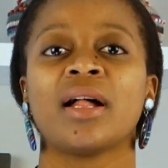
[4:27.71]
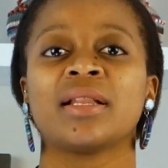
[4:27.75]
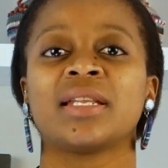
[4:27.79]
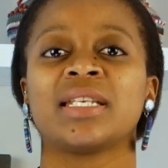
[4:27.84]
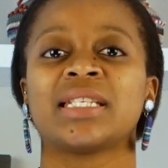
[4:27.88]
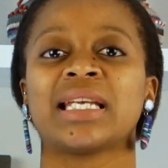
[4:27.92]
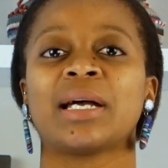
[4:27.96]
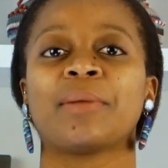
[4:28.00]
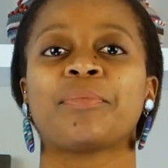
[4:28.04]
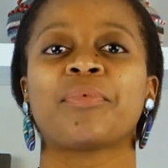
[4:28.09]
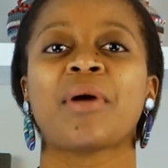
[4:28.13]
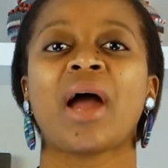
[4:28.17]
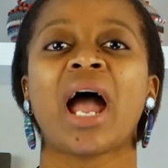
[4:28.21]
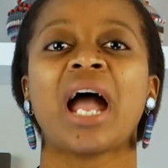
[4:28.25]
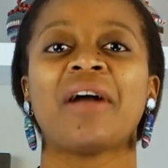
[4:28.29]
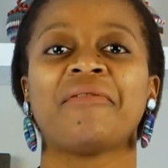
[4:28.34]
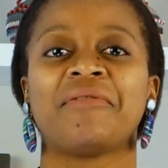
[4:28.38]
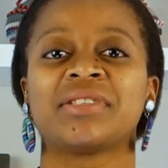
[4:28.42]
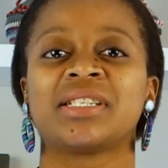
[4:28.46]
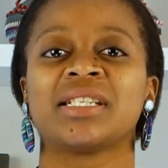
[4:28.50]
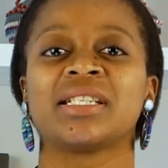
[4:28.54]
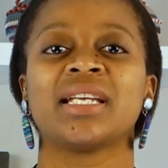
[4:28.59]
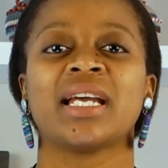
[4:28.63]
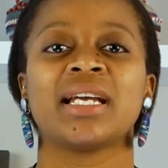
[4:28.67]
These are
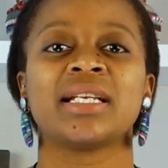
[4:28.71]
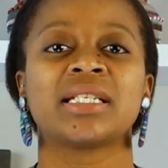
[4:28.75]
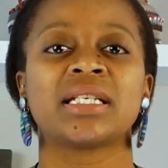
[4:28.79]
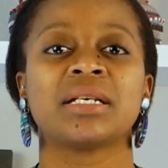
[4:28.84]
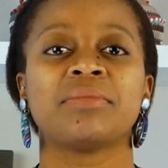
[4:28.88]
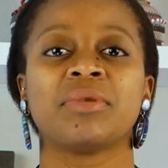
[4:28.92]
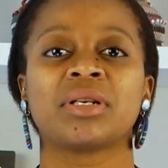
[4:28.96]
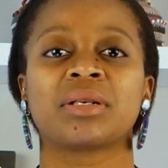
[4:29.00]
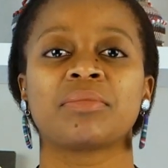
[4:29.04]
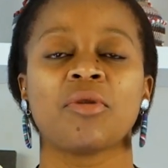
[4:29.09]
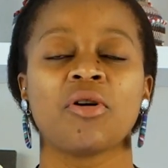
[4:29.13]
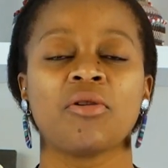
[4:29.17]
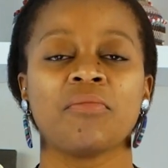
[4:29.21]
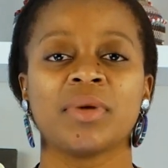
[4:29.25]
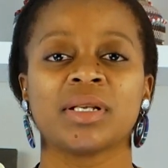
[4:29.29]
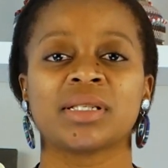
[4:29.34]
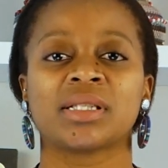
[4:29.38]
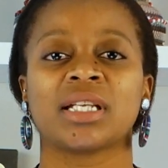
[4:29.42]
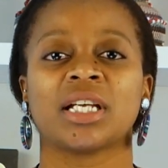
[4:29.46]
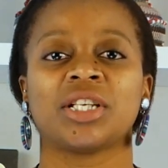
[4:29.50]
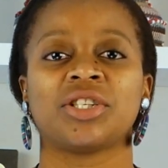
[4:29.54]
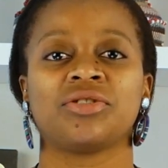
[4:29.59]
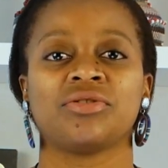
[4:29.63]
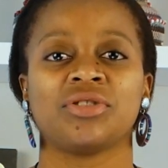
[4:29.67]
private and intimate
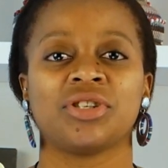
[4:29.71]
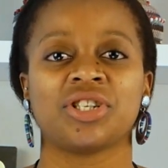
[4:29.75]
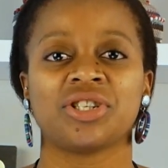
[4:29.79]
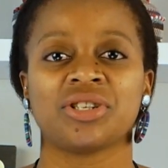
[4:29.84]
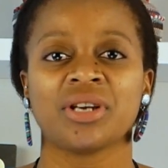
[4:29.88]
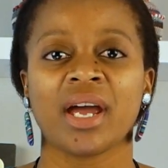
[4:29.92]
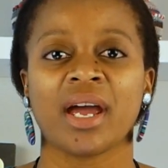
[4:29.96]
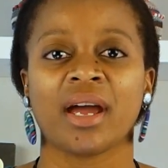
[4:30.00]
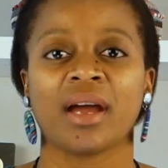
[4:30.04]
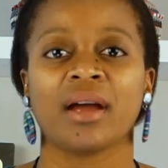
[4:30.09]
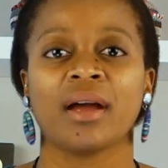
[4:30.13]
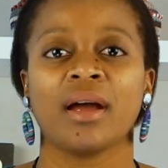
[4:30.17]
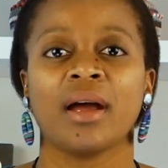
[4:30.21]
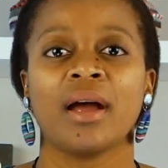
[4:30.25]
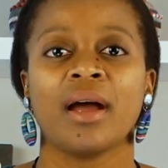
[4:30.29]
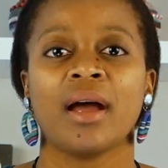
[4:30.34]
moments that you share,